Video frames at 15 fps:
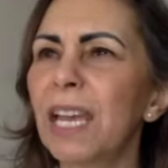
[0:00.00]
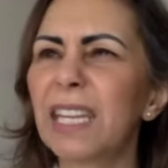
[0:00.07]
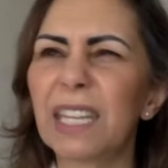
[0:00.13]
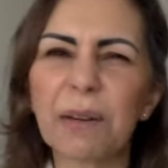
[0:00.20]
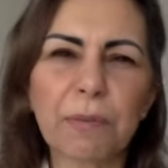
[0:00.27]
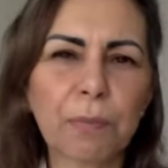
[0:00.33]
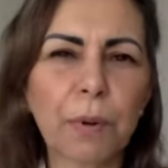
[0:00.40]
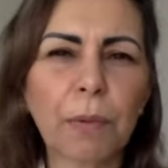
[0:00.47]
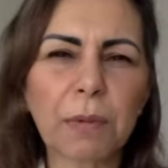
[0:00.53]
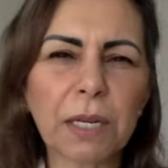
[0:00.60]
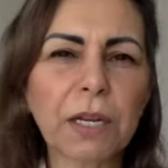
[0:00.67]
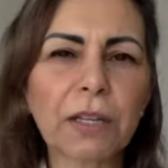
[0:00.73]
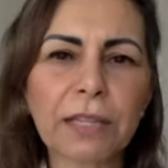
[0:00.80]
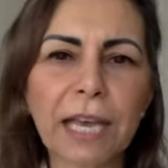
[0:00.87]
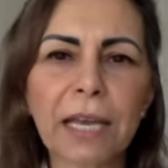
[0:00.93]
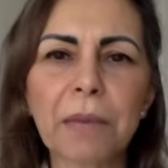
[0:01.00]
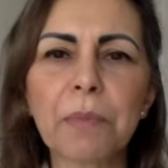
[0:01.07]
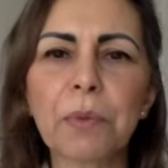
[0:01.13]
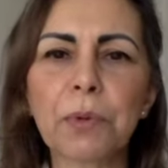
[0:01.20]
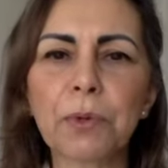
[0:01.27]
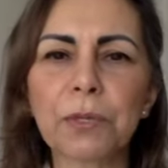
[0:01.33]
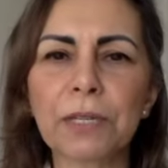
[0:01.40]
they're probably not that
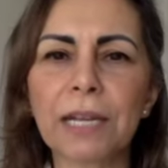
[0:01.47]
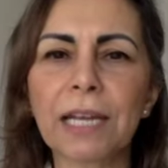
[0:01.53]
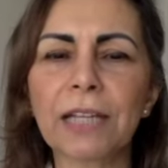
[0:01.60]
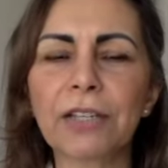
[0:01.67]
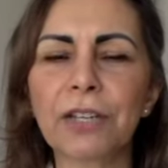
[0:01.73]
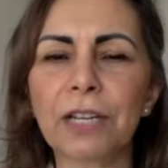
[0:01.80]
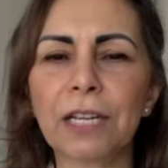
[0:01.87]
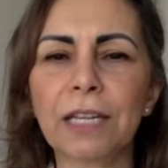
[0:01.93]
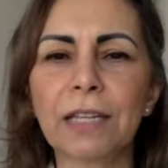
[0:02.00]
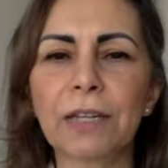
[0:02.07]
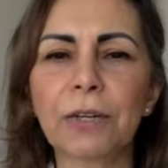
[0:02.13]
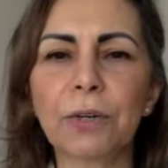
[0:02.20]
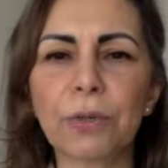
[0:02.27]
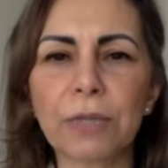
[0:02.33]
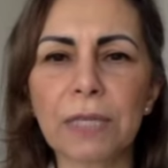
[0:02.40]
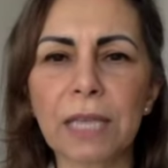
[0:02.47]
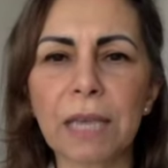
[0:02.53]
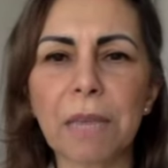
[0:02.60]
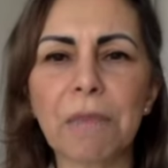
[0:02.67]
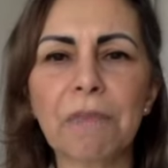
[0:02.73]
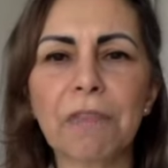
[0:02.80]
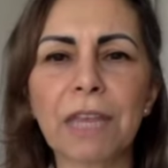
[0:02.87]
important actually in the whole
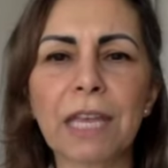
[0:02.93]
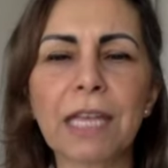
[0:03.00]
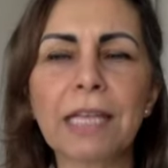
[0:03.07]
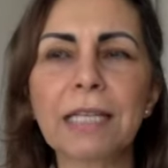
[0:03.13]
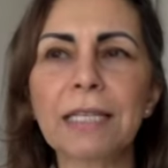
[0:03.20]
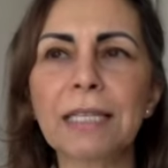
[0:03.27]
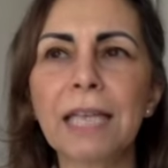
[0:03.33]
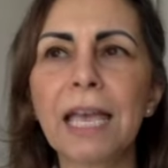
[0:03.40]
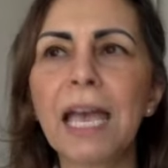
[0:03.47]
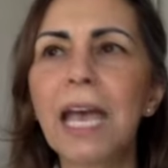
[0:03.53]
scheme of things.